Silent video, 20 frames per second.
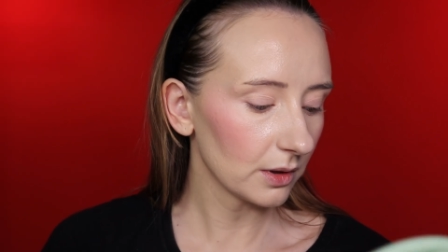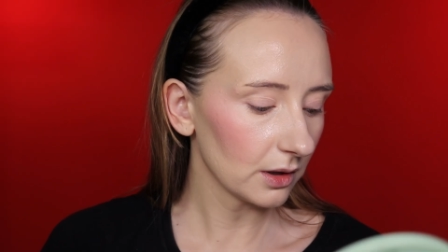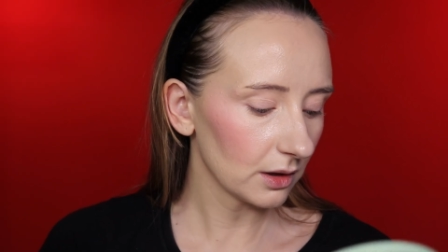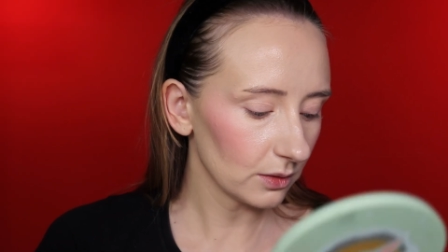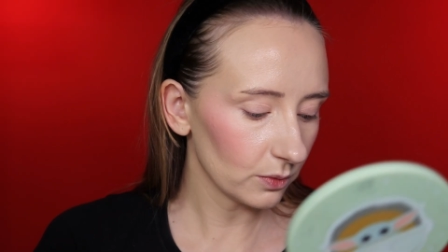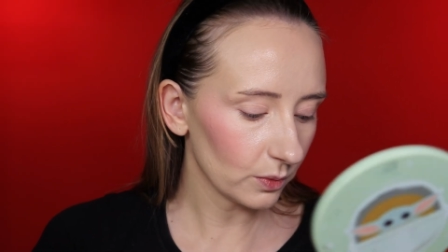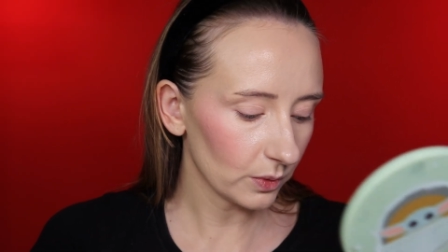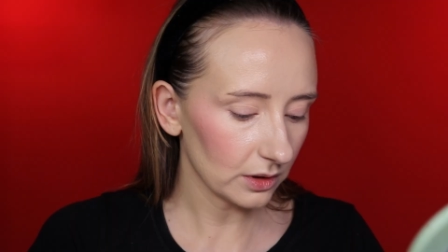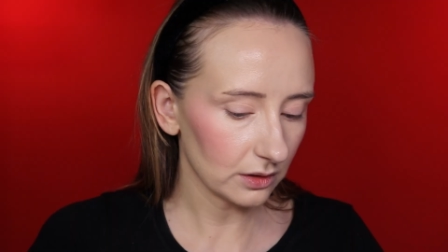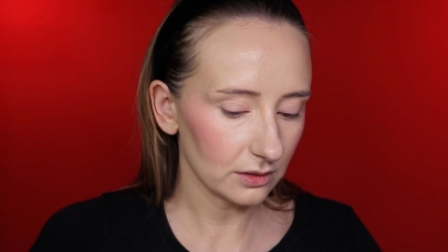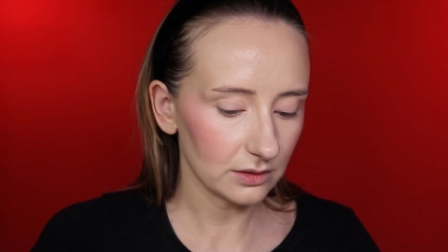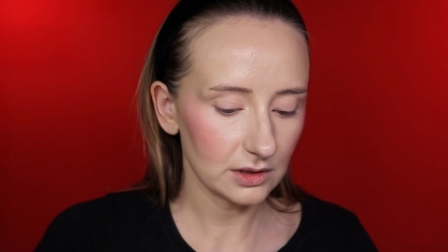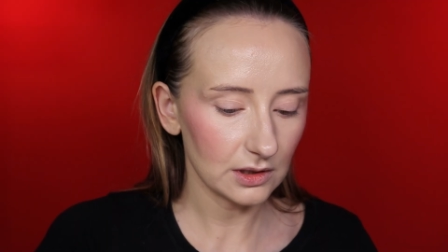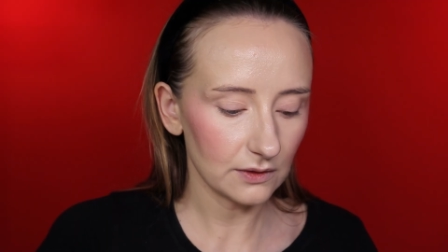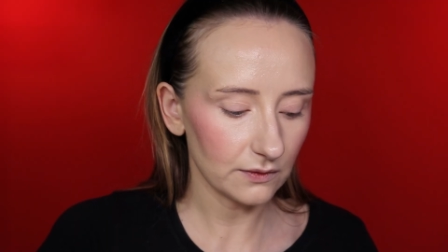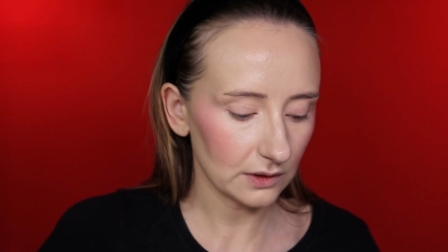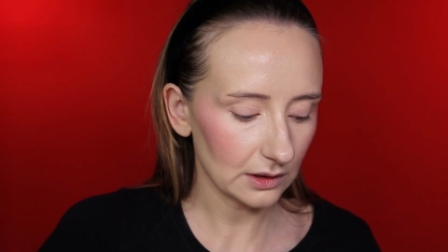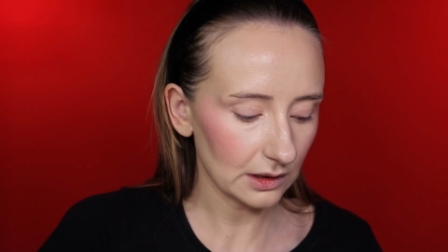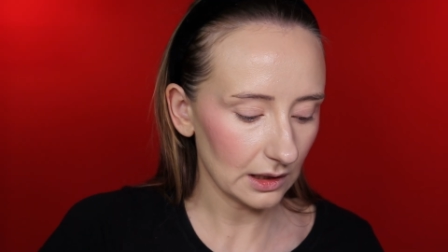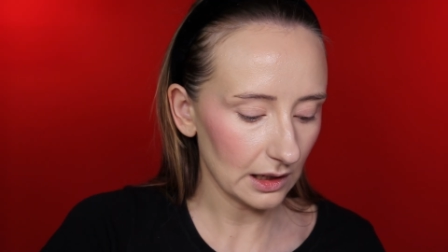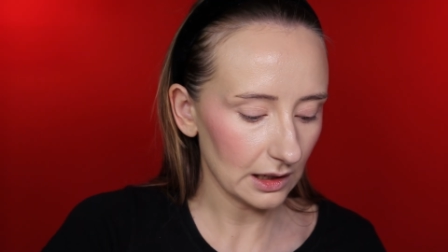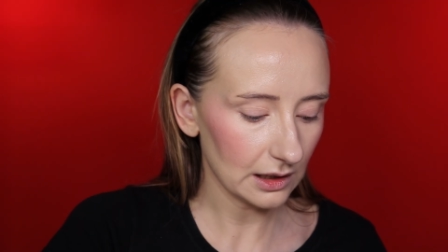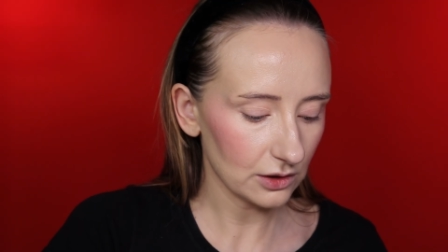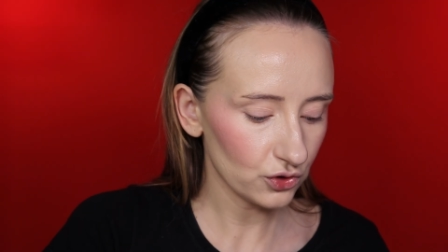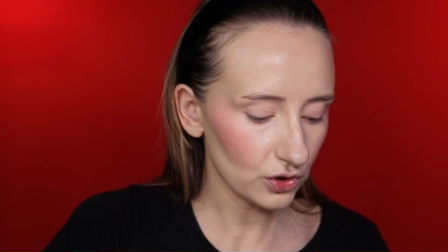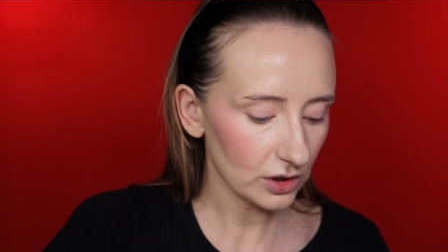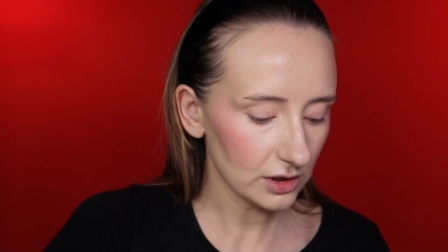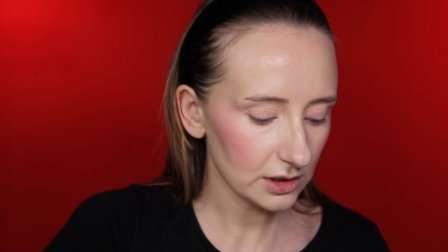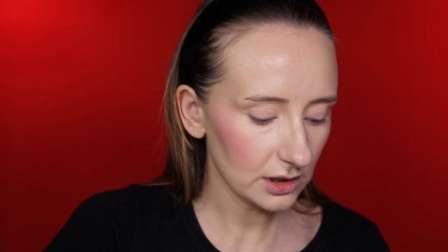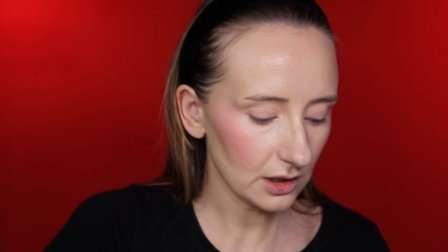I will definitely
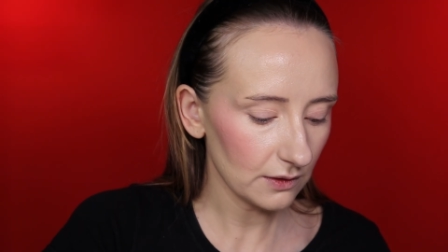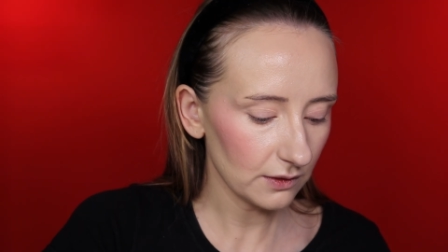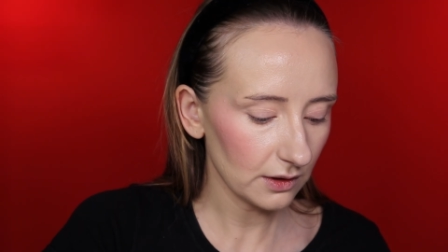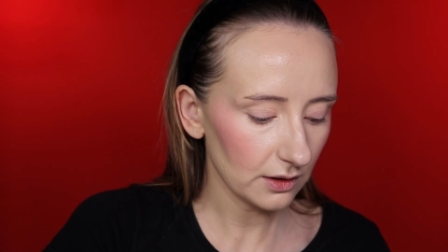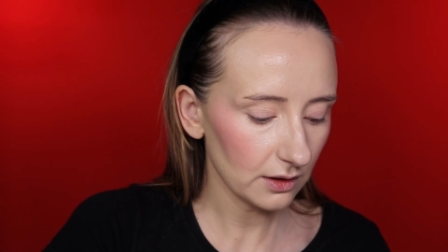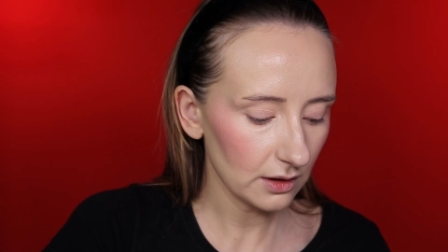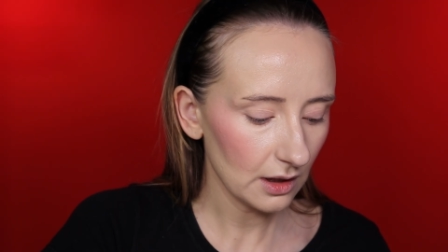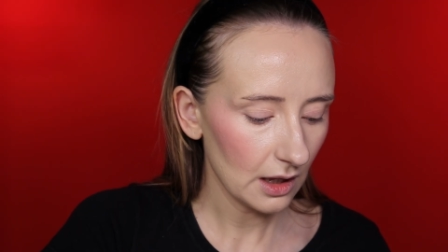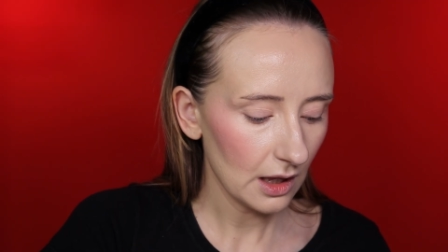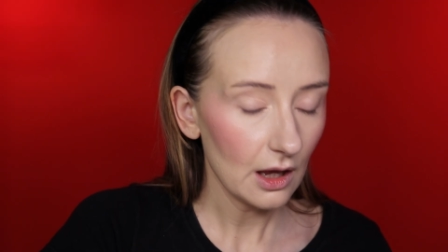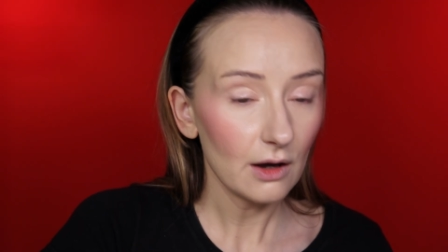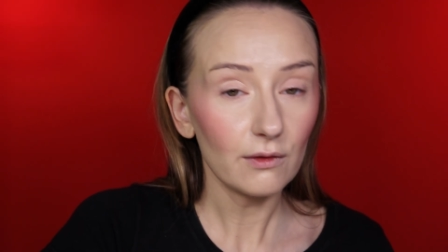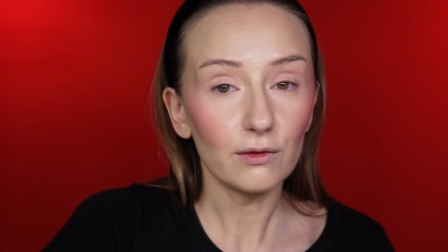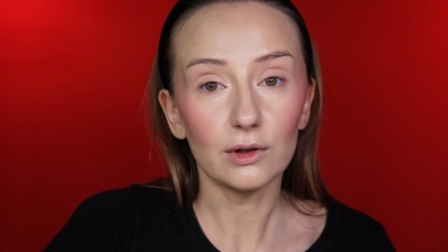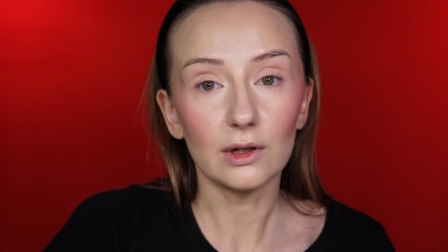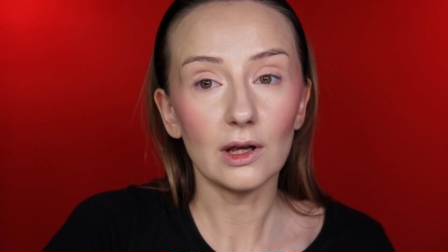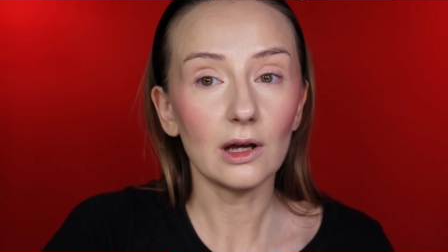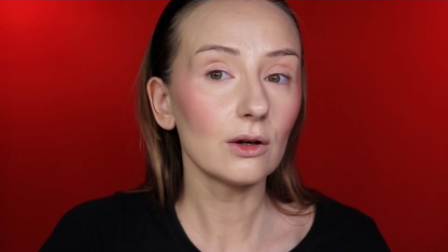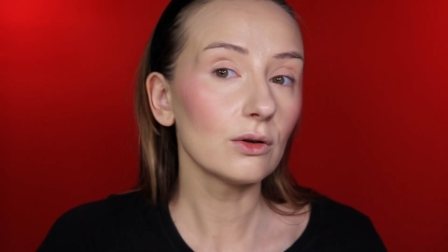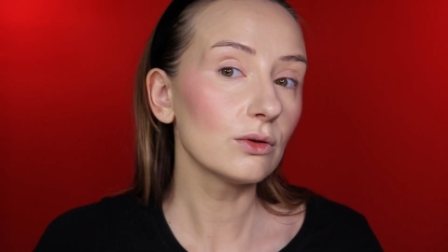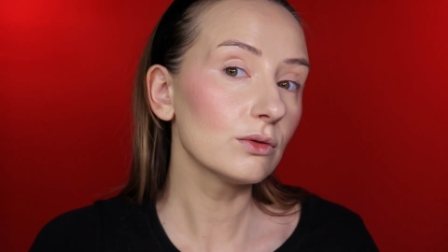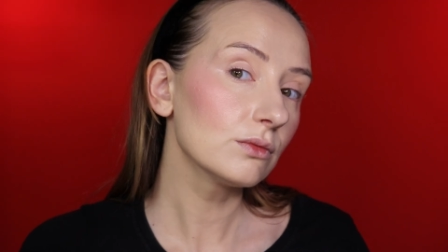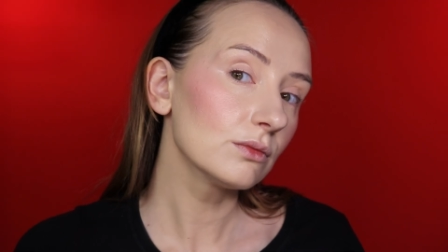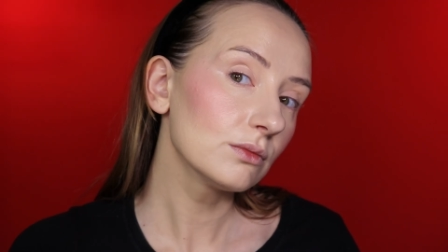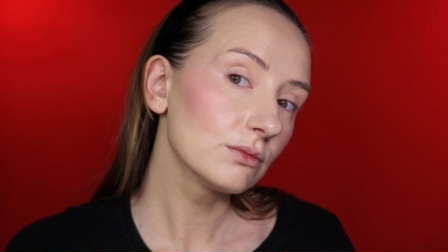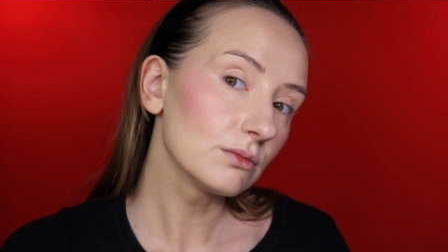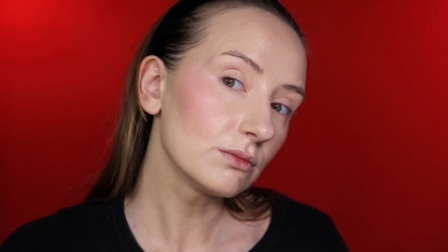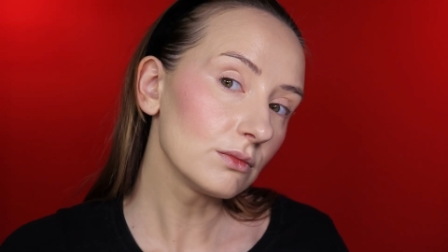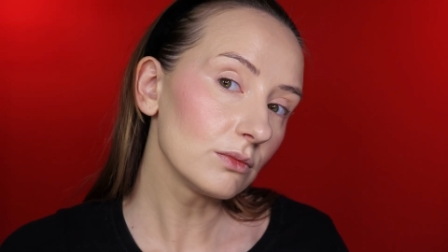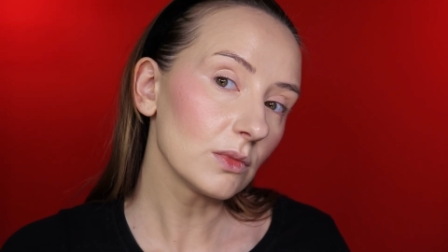adjust everything. For
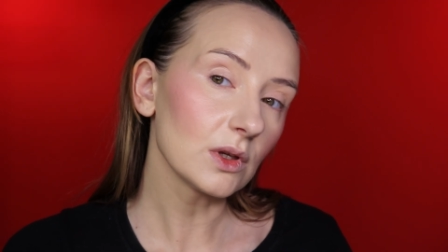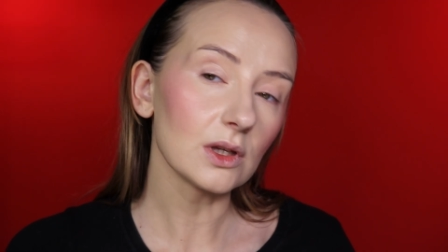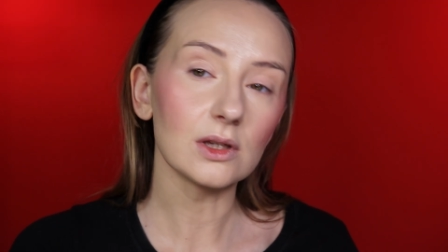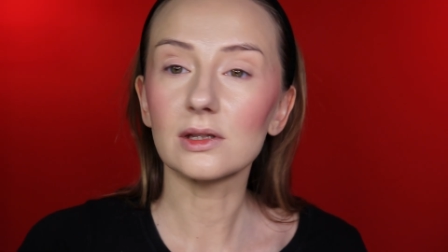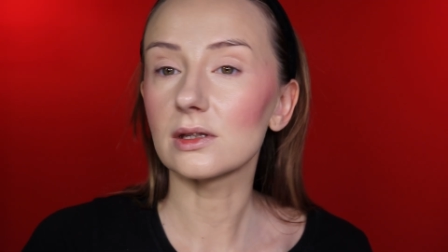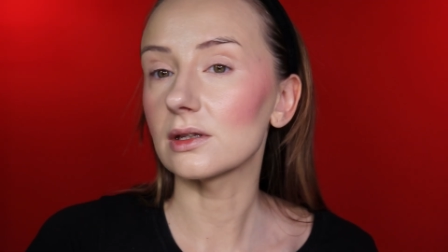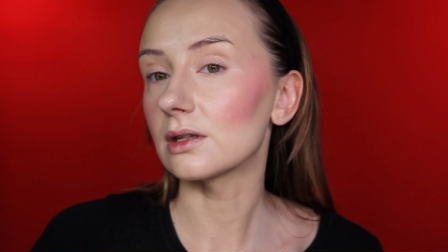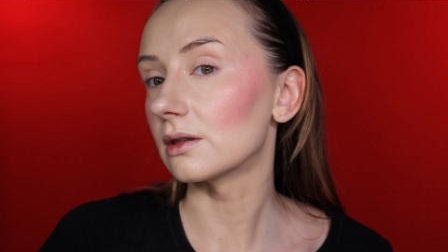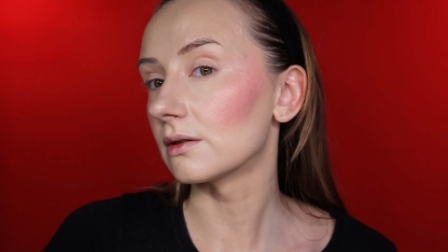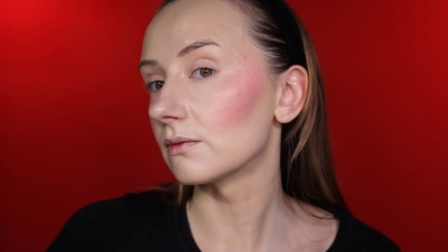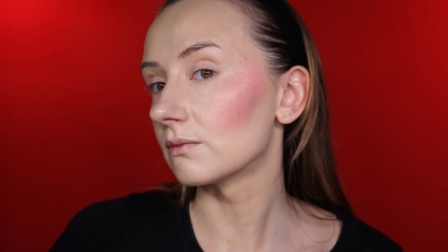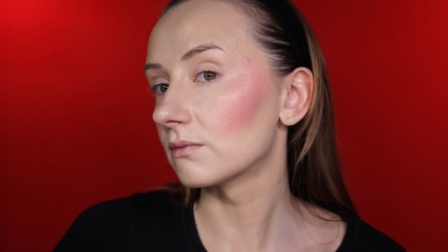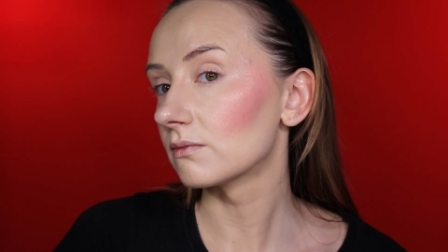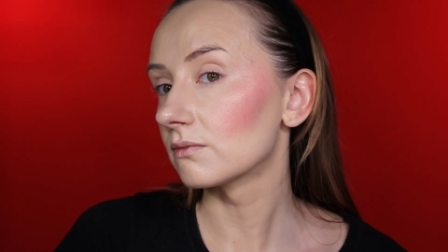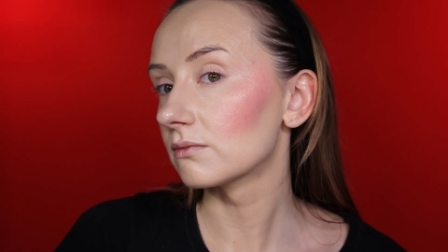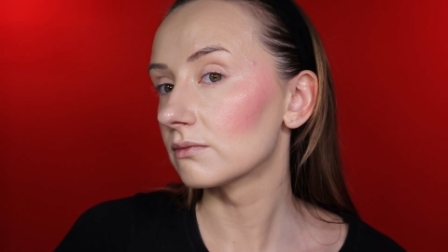now, mixing.